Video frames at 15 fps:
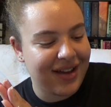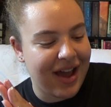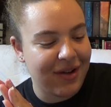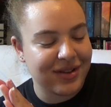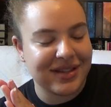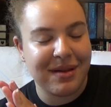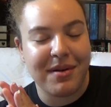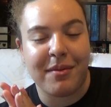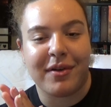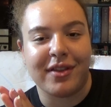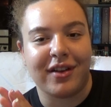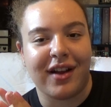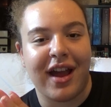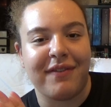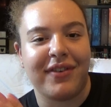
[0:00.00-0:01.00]
I would say my
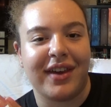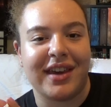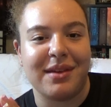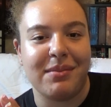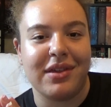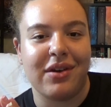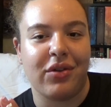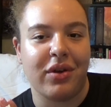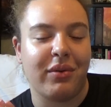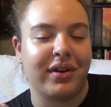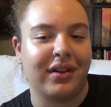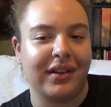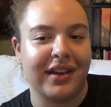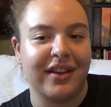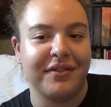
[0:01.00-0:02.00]
brother, because I feel like he'd be the only one
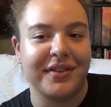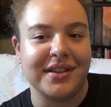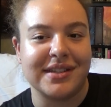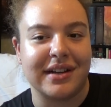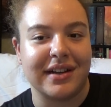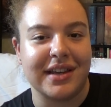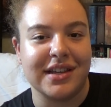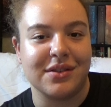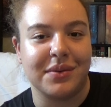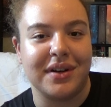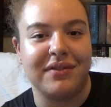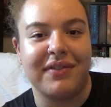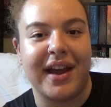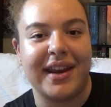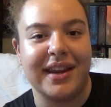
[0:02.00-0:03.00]
to live, considering he's the one
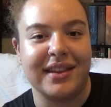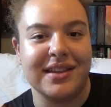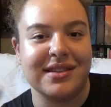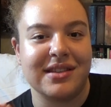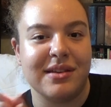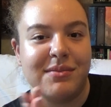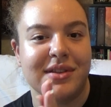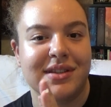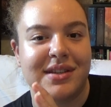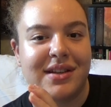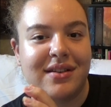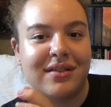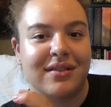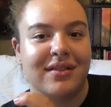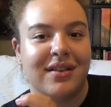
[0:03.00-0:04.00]
inviting these demons
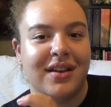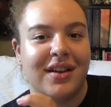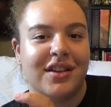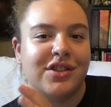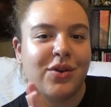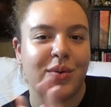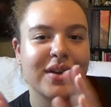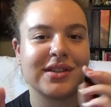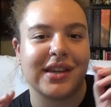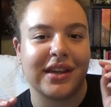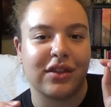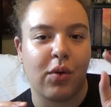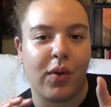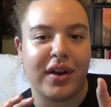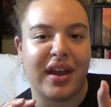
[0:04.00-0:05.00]
in. It's always
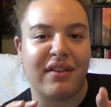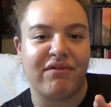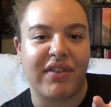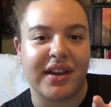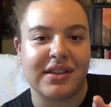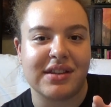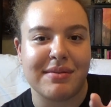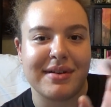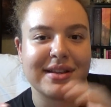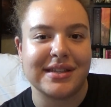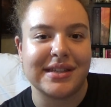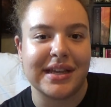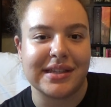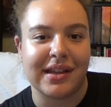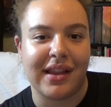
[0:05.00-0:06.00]
like the one that invites them in
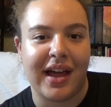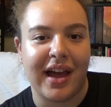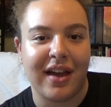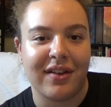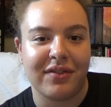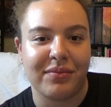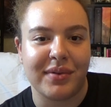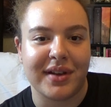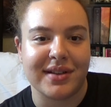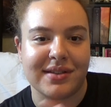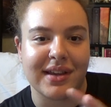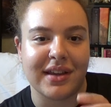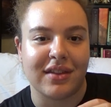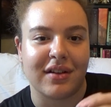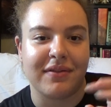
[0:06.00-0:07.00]
stays alive, because
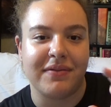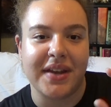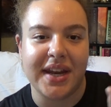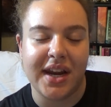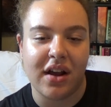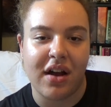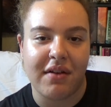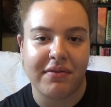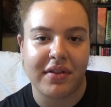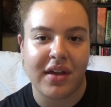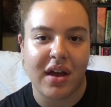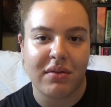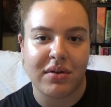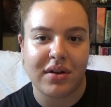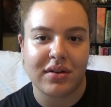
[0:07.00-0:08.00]
like they're feeding off of
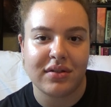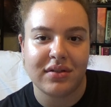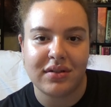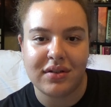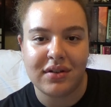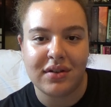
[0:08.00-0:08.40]
that one.